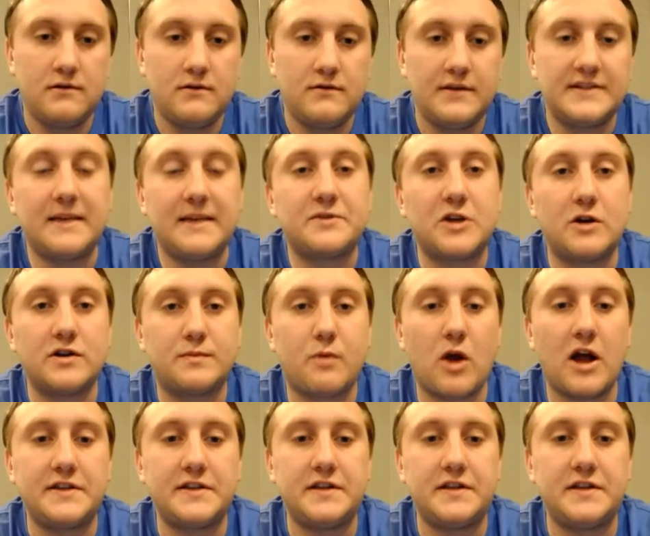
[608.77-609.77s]
This episode is
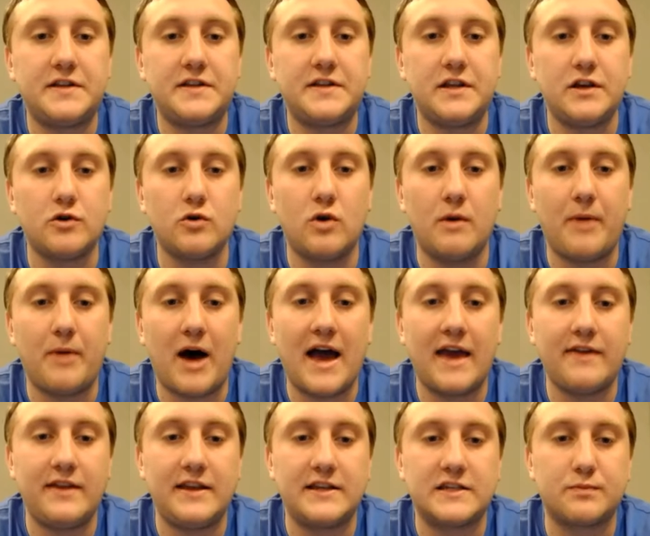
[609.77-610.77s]
brought to you by
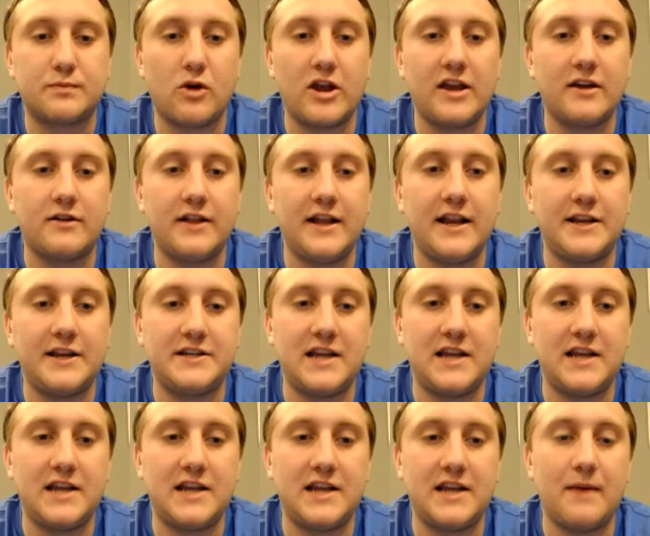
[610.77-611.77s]
the spring cleaning
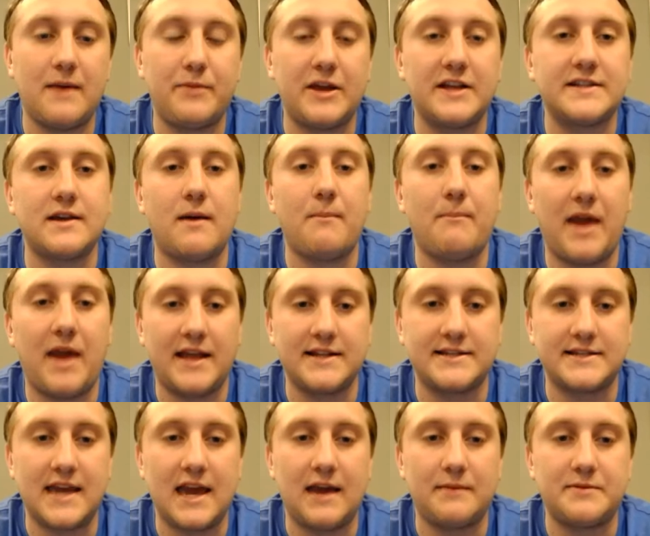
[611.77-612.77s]
champions
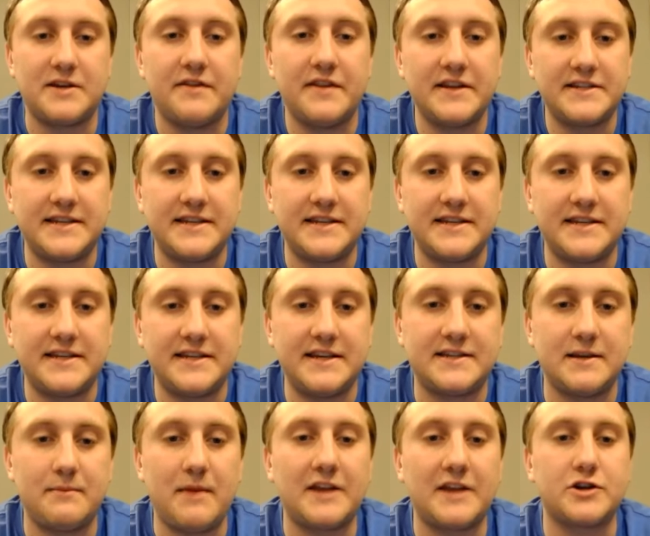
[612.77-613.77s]
Manscaped. This season,
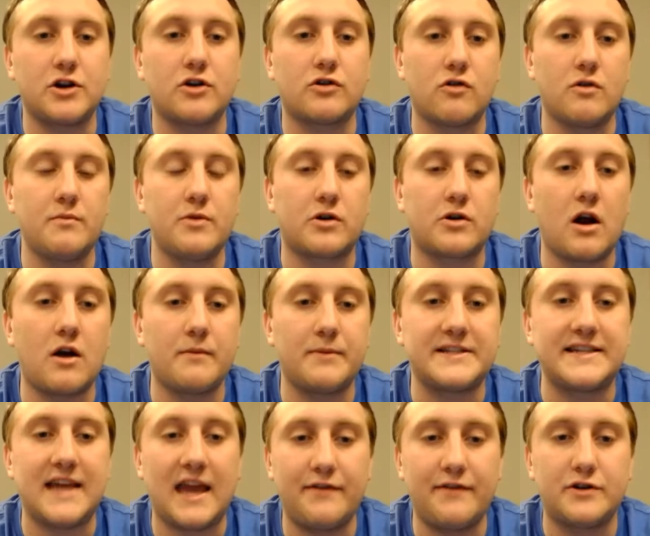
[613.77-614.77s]
make sure to groom your
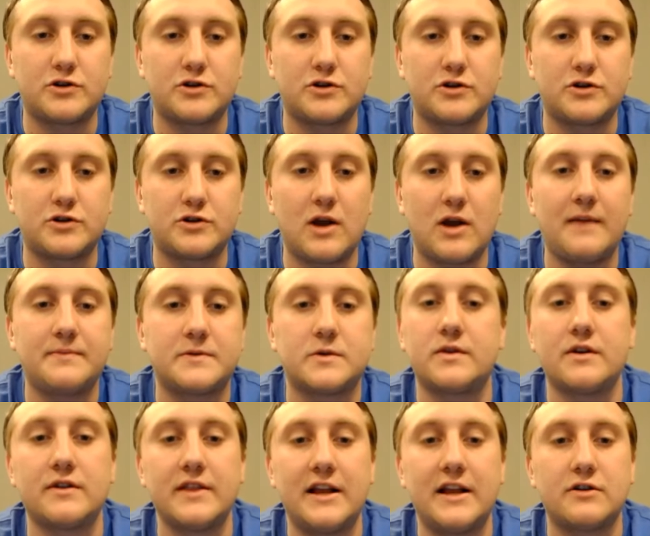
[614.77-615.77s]
carpets and the drapes with the
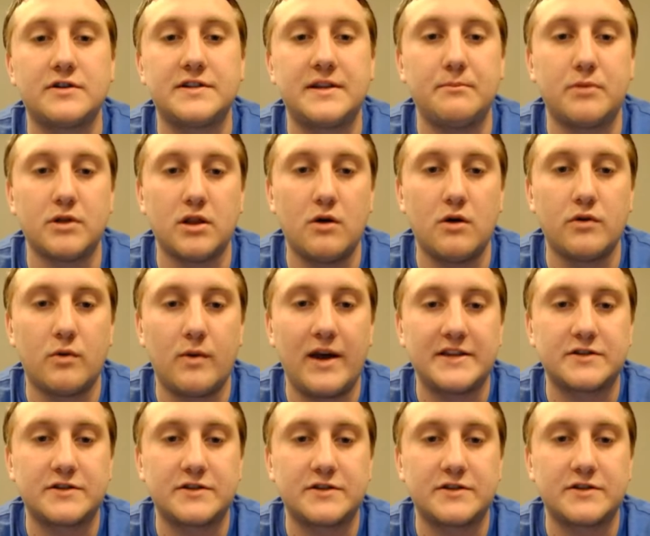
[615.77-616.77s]
leaders in
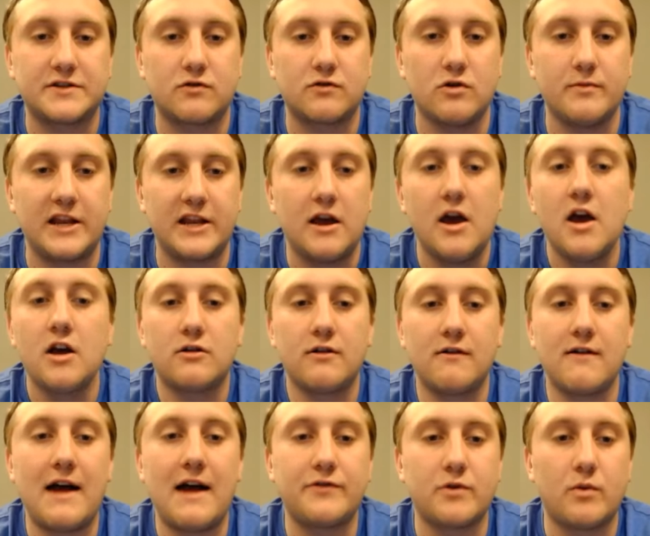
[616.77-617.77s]
below-the-waist grooming.
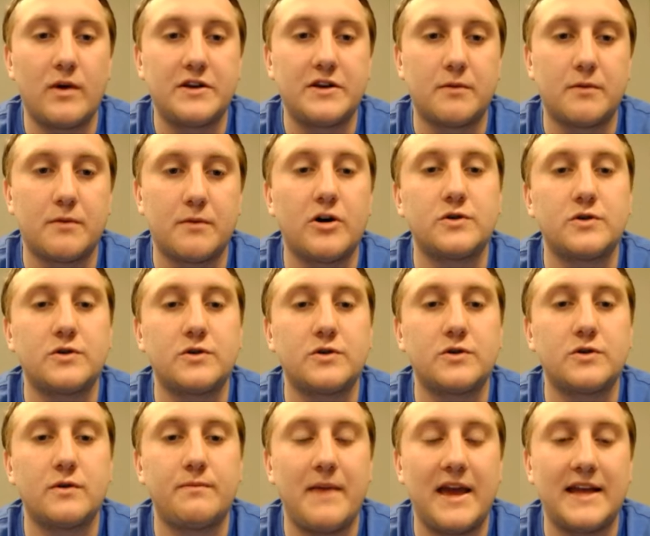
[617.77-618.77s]
Clear out the winter bush with
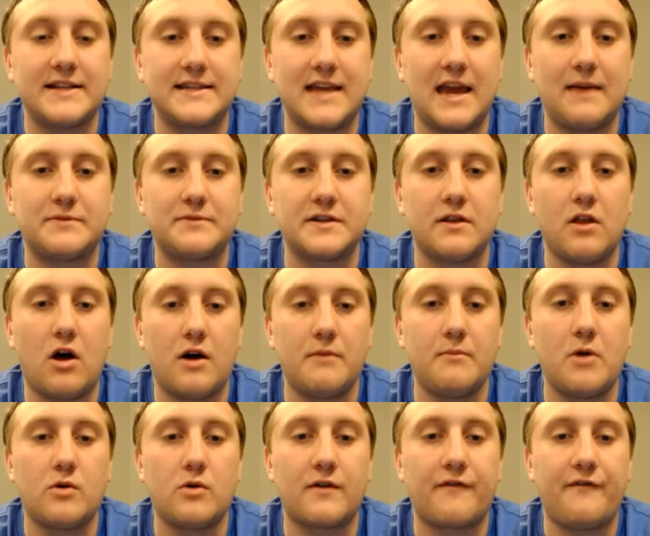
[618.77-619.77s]
Manscaped's
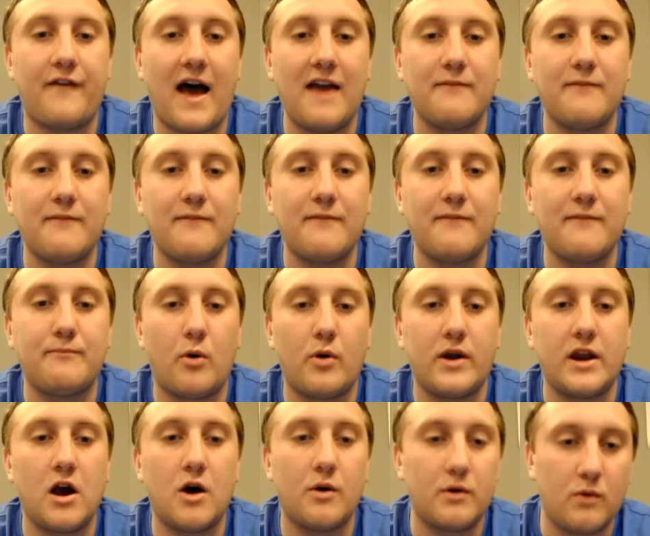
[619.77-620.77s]
Lawnmower
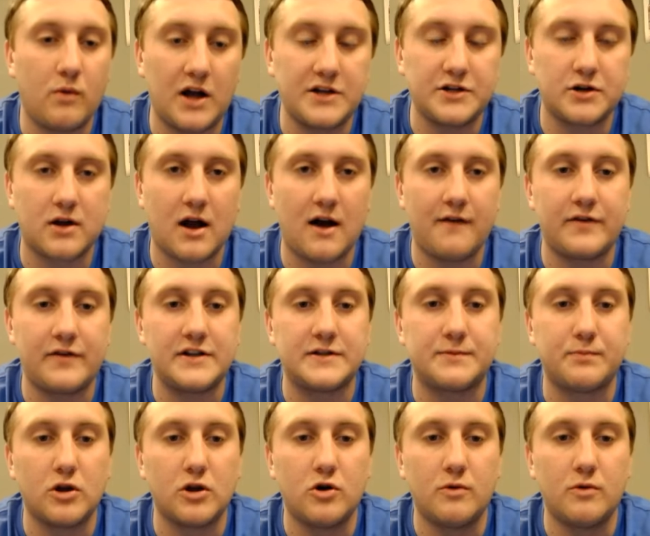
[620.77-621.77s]
5.0 and watch your
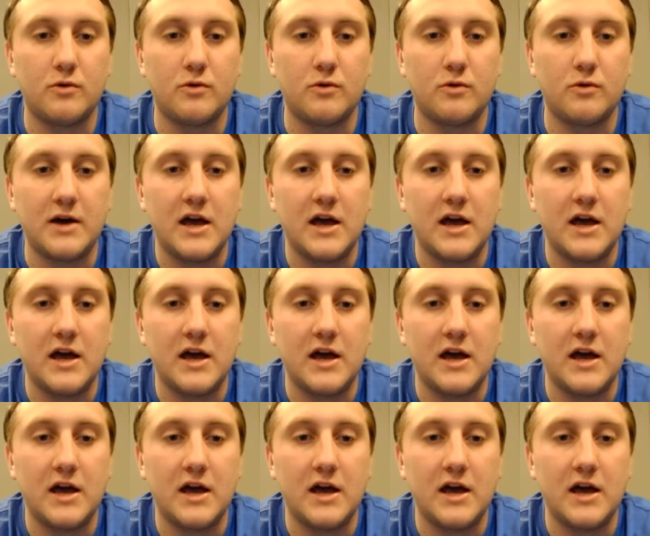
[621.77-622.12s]
confidence bloom